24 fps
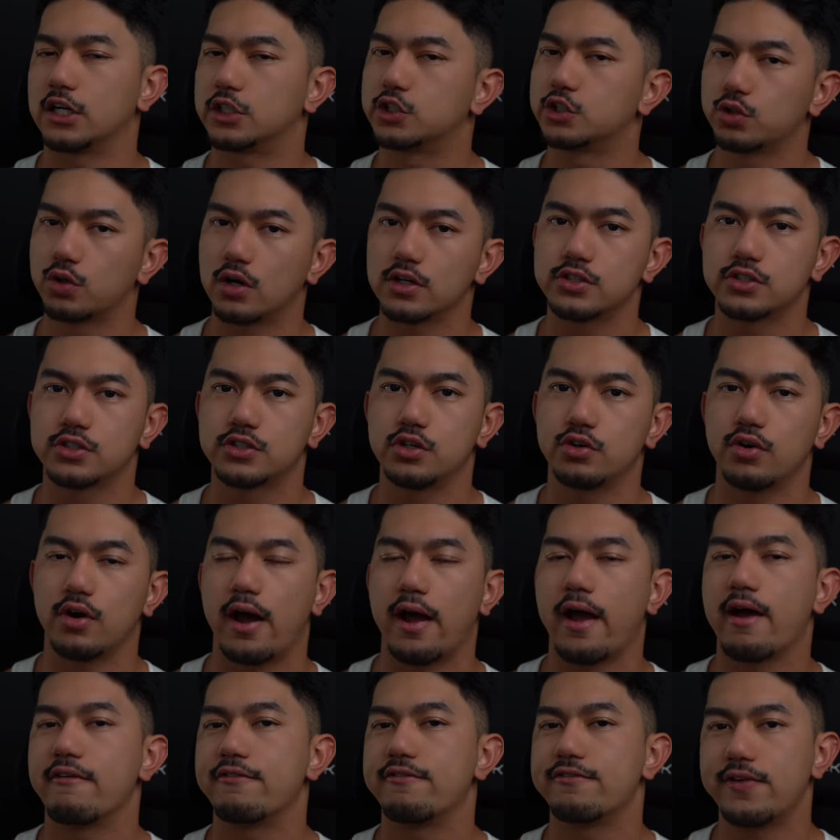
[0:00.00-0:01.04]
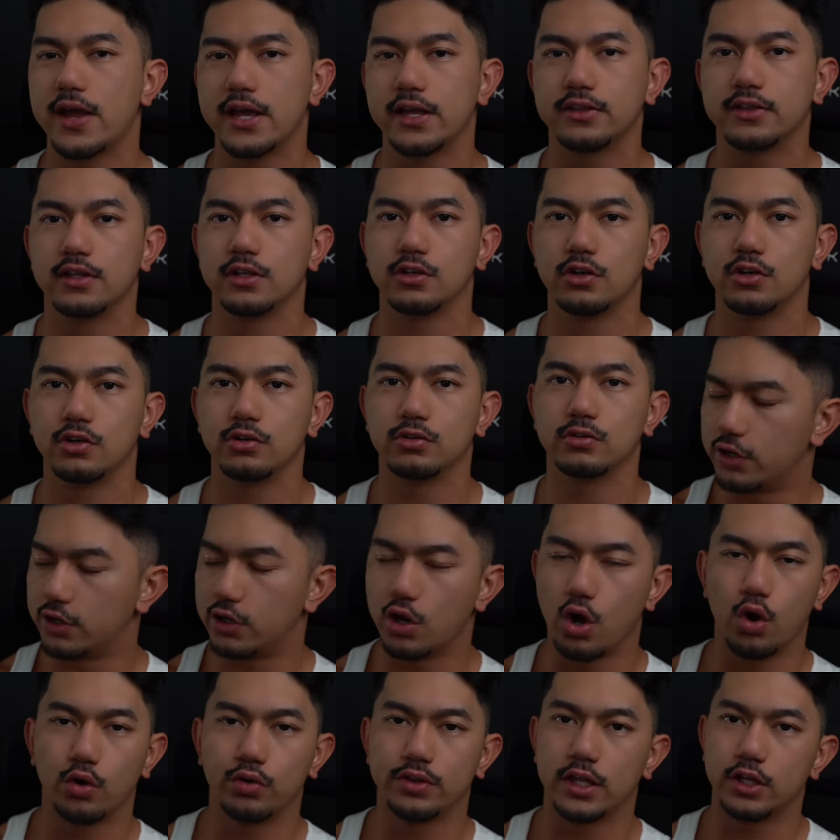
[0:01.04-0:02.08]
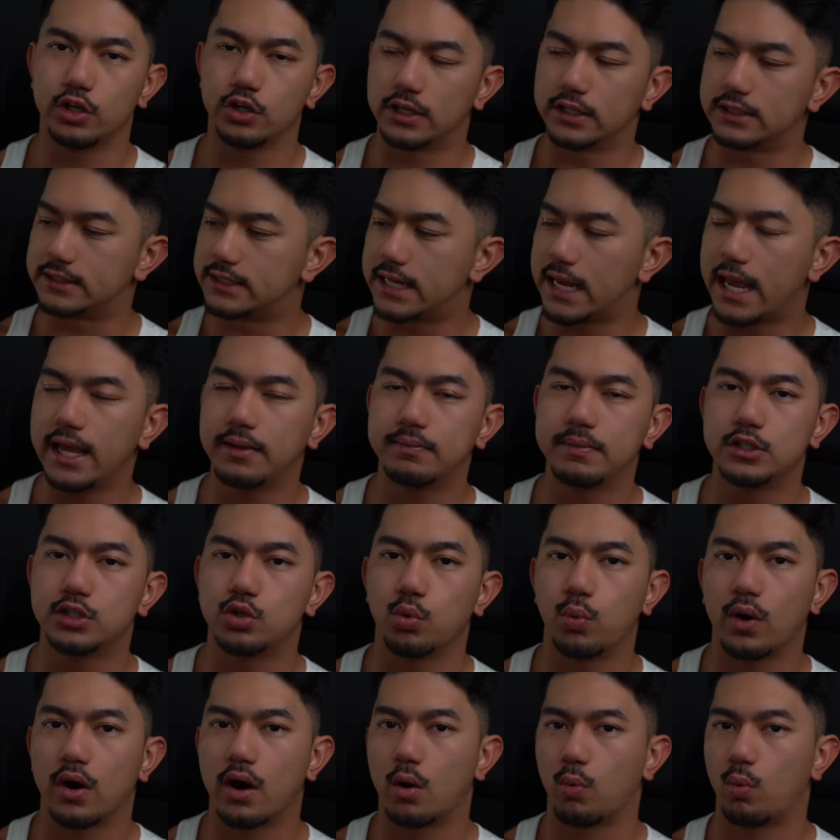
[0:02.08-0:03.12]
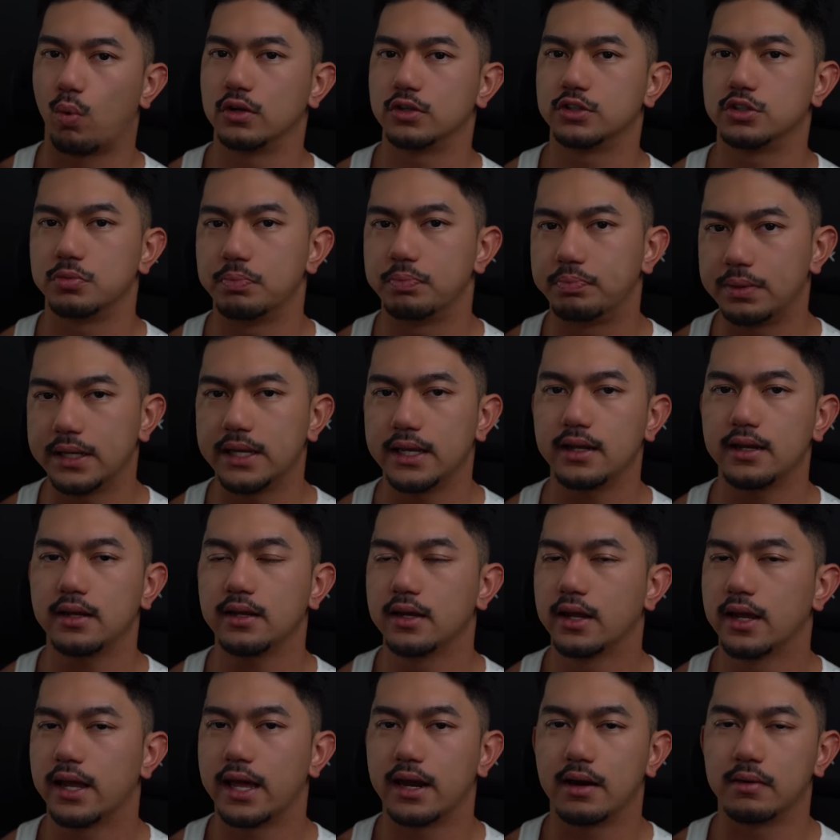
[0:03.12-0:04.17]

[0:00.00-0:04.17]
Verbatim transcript: I trust you. I have faith in you. I know that you can take me to where I want to be.